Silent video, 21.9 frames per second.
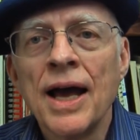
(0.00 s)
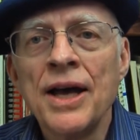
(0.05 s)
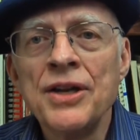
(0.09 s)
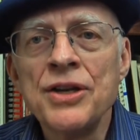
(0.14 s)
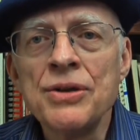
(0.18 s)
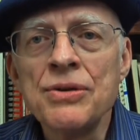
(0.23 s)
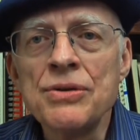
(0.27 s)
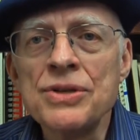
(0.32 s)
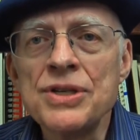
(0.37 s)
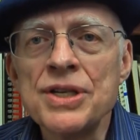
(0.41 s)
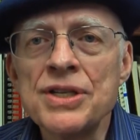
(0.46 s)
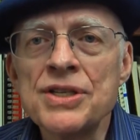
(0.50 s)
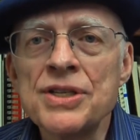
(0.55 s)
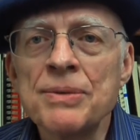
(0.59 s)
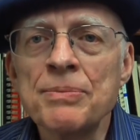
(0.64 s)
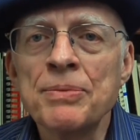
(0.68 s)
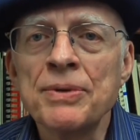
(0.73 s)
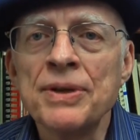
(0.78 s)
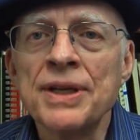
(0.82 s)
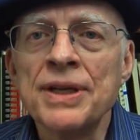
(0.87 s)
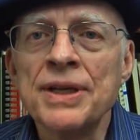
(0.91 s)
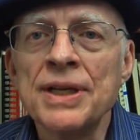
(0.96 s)
A new
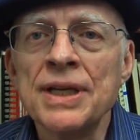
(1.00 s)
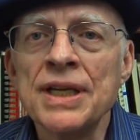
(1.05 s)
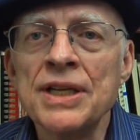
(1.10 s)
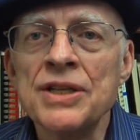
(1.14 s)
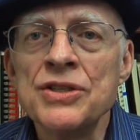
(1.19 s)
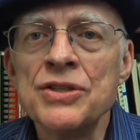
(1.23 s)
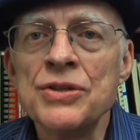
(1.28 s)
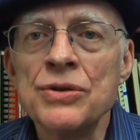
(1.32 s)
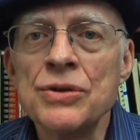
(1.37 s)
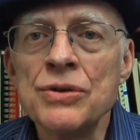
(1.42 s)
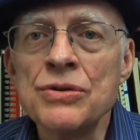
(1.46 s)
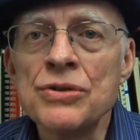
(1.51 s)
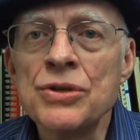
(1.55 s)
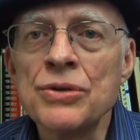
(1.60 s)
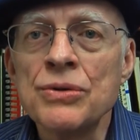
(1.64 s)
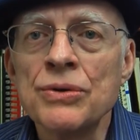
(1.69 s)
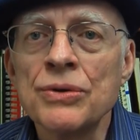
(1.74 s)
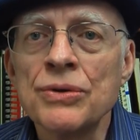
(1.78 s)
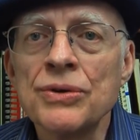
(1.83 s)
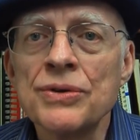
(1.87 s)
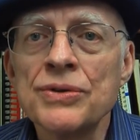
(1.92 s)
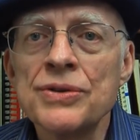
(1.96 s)
discipline needs new
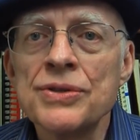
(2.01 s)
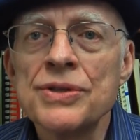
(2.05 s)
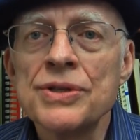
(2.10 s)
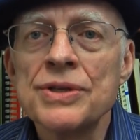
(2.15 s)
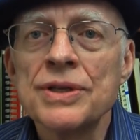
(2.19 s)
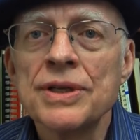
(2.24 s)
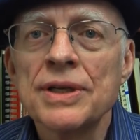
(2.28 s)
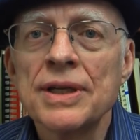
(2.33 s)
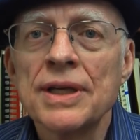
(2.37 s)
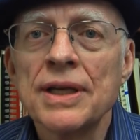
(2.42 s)
tools,